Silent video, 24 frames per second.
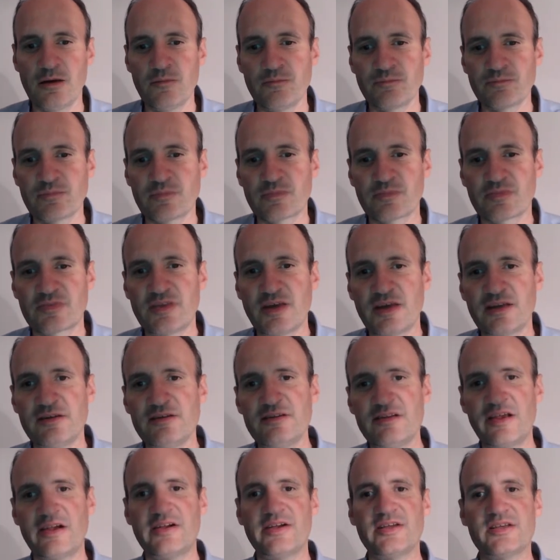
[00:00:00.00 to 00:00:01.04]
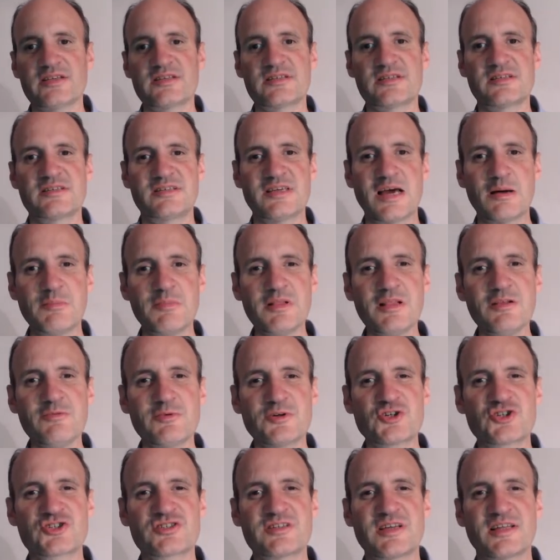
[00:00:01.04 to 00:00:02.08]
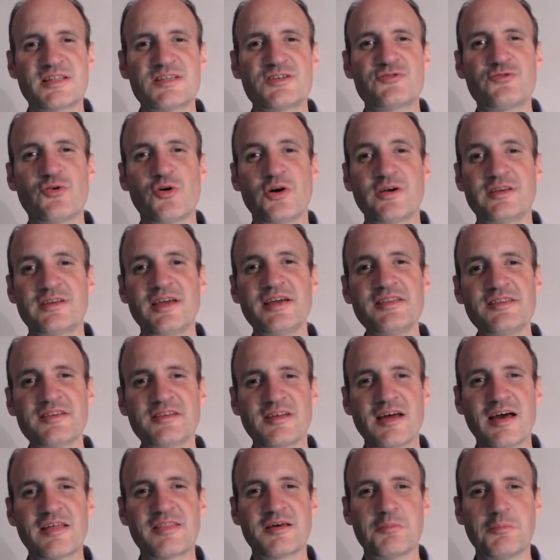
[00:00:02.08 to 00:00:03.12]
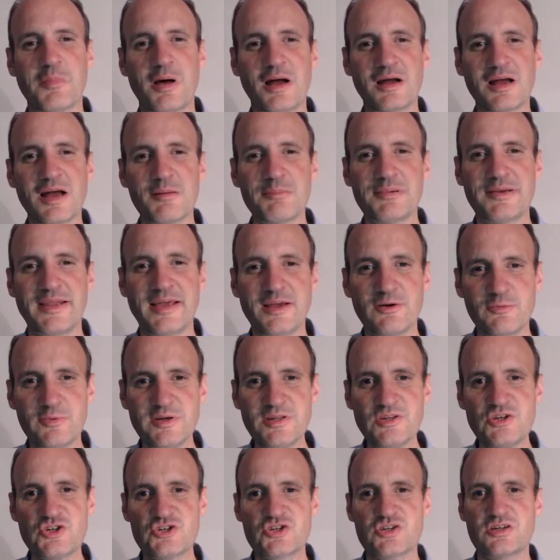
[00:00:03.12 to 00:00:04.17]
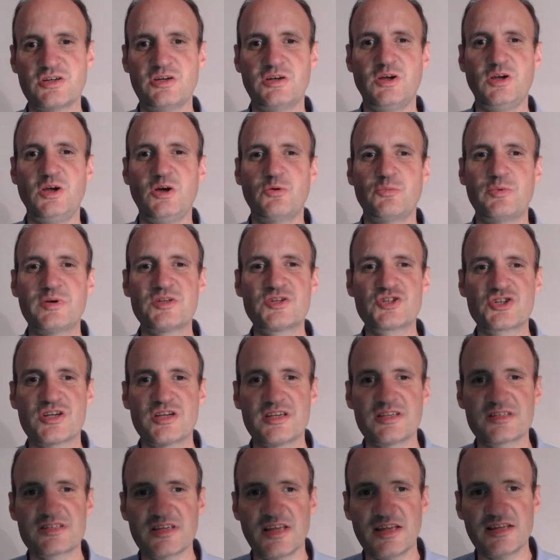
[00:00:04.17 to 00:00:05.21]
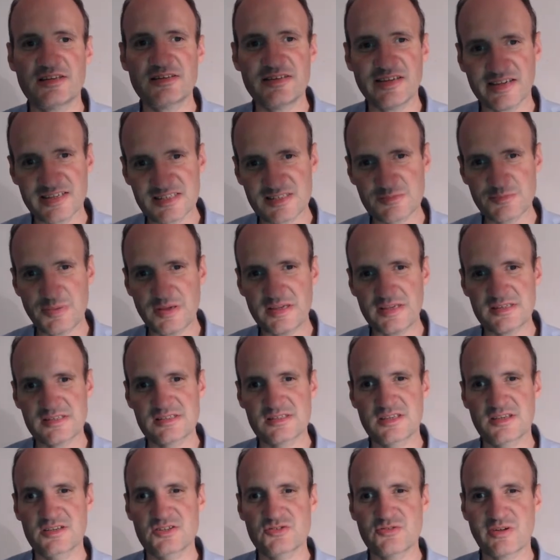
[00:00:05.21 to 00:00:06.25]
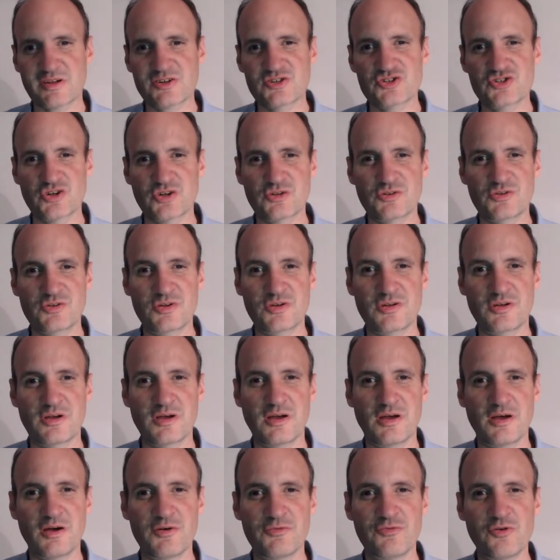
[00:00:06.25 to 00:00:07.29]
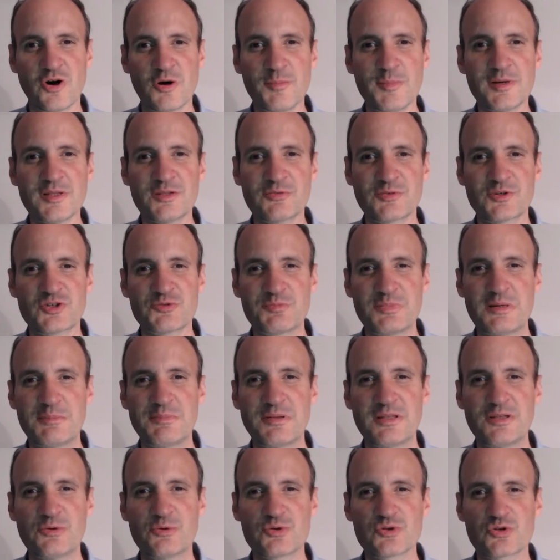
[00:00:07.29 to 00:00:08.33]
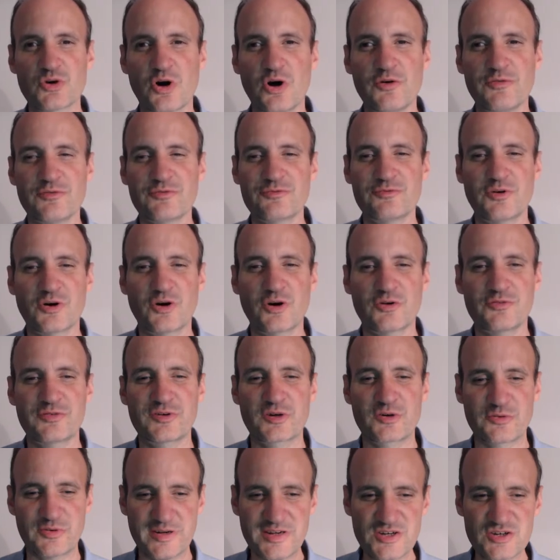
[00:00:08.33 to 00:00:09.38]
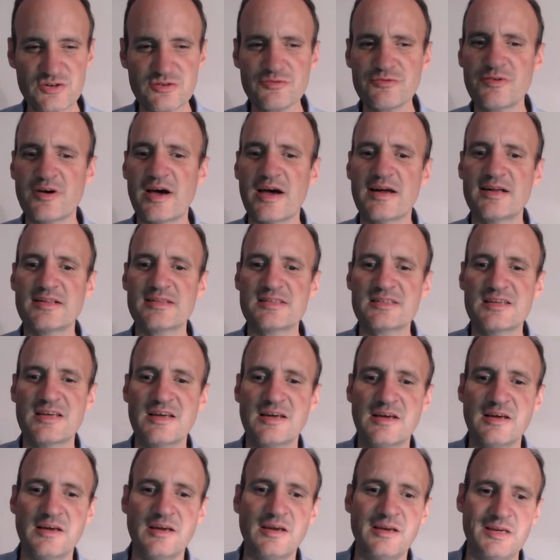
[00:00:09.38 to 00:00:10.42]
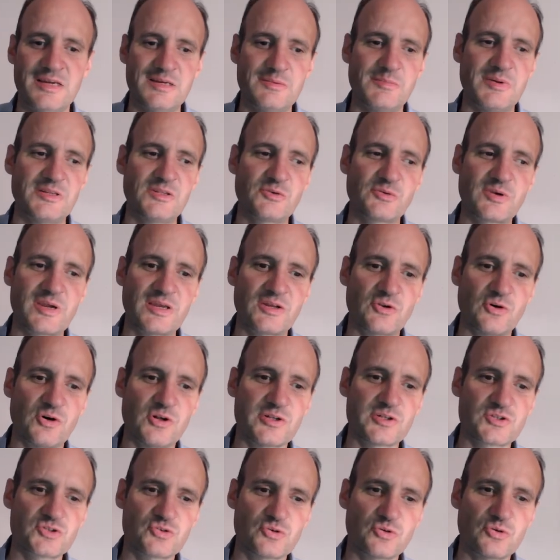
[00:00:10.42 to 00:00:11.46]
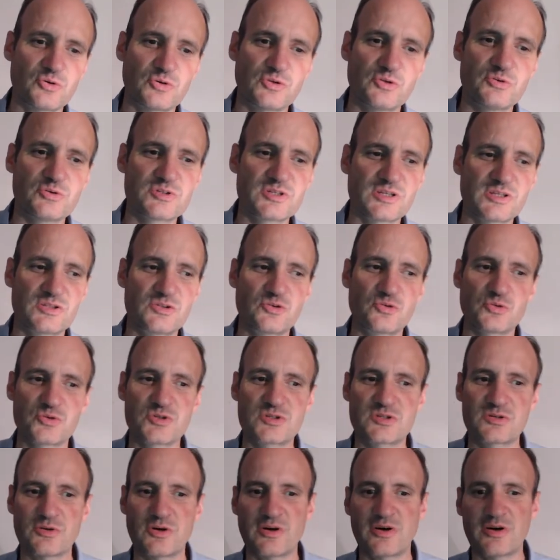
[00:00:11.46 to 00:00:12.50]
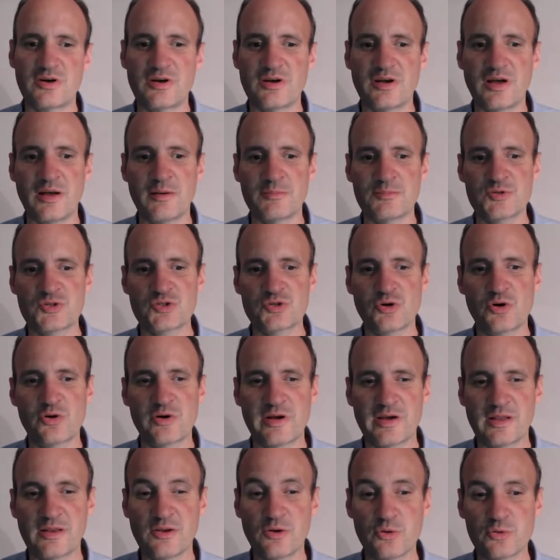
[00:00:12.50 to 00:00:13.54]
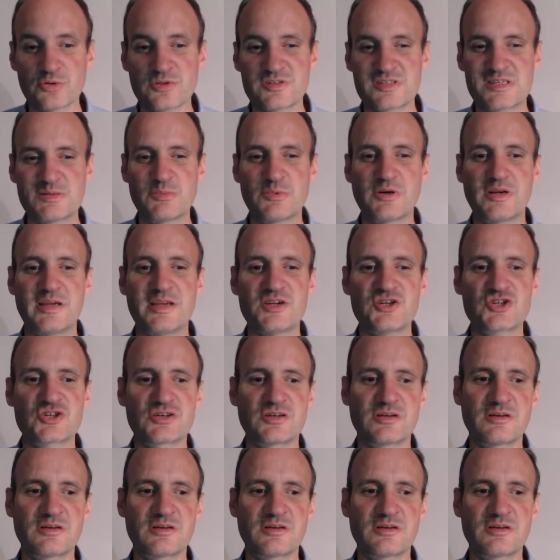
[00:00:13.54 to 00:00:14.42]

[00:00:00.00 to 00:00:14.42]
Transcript: Then there is YAML, which stands for Yet Another Markup Language, which is a text-based structured format which people use often for configuration files, but you can also use it to store or load simulation